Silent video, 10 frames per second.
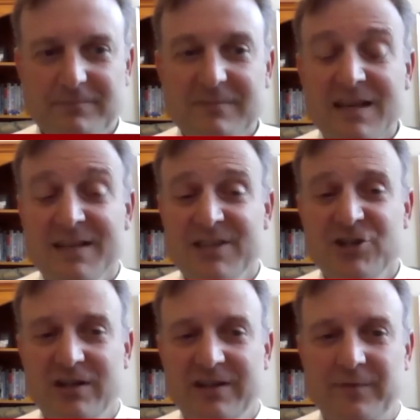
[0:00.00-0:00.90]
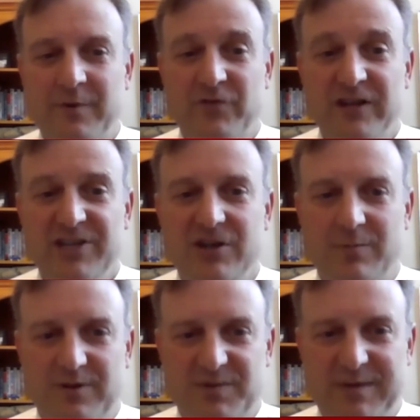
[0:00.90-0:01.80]
Additionally, from a regional
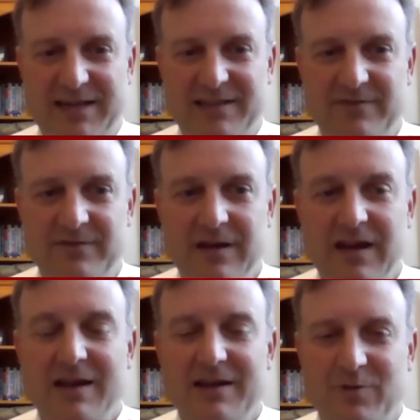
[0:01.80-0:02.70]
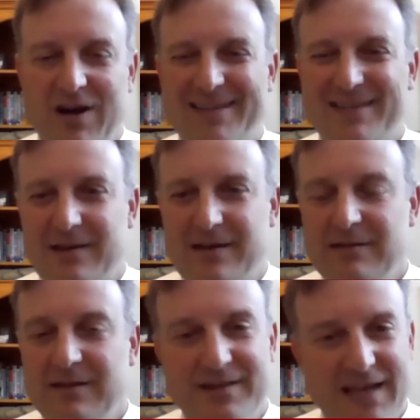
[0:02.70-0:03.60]
perspective, Nebraska,
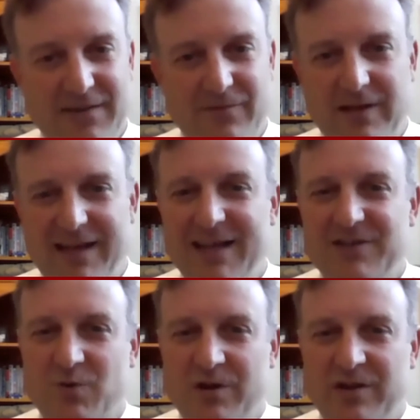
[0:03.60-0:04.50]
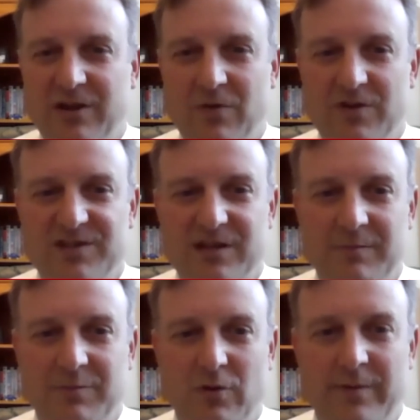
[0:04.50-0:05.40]
thankfully, has one of the lowest
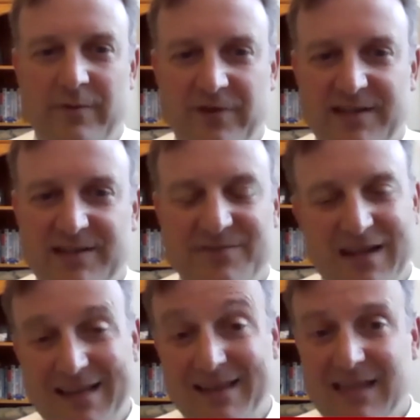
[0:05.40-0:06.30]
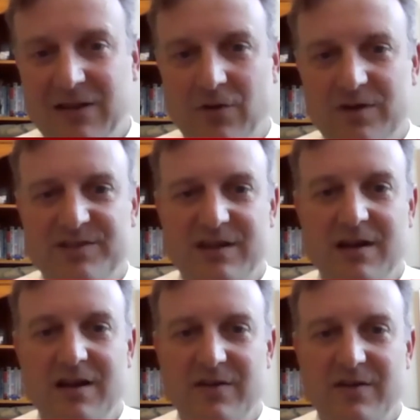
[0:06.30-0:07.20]
unemployment rates, if not the lowest,
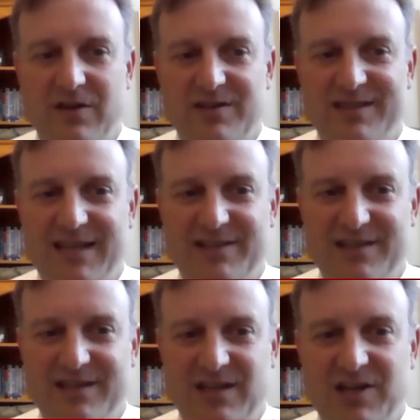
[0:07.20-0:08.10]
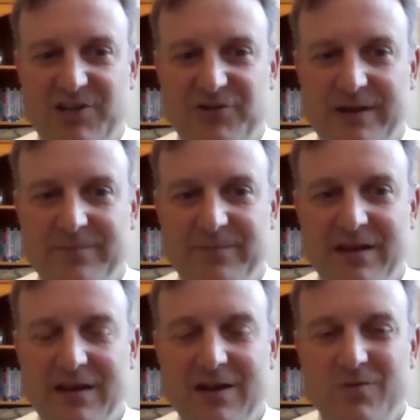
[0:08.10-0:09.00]
of all the states in the country.
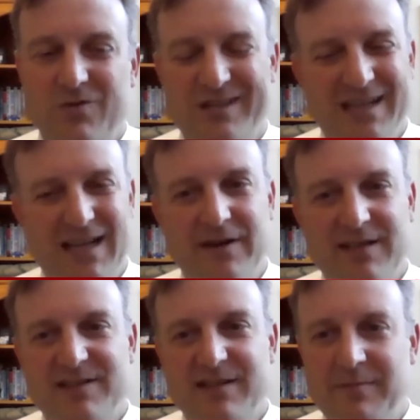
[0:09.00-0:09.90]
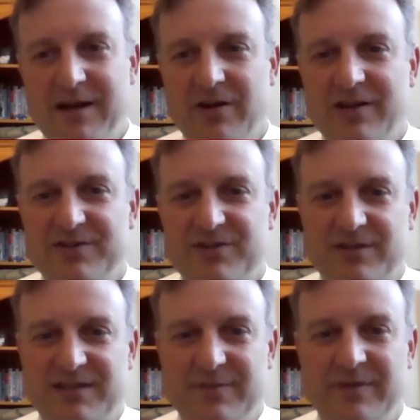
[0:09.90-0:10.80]
We're seeing evidence that Americans are
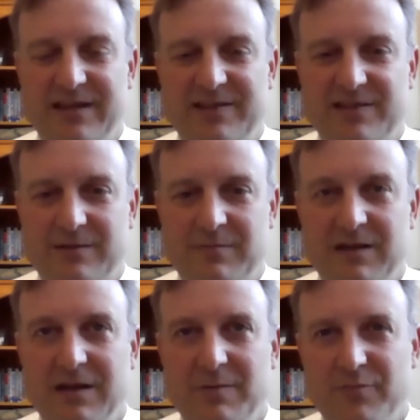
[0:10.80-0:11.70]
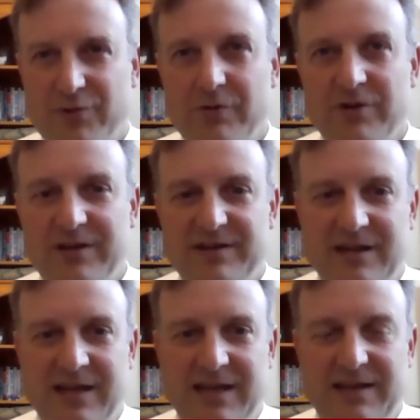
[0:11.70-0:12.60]
exhibiting some prudent
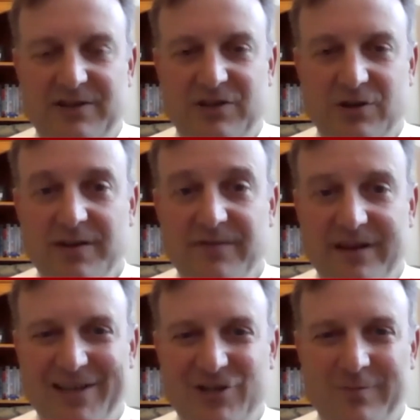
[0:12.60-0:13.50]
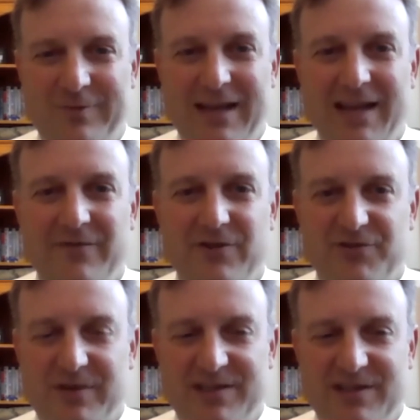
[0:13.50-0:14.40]
and good financial
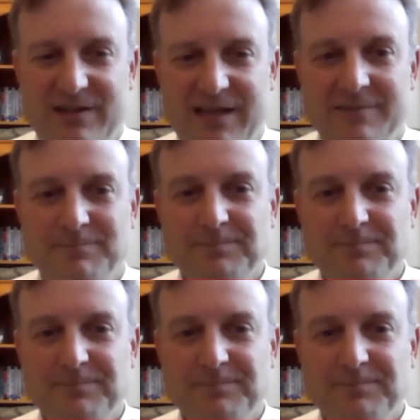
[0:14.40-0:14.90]
behaviors recently,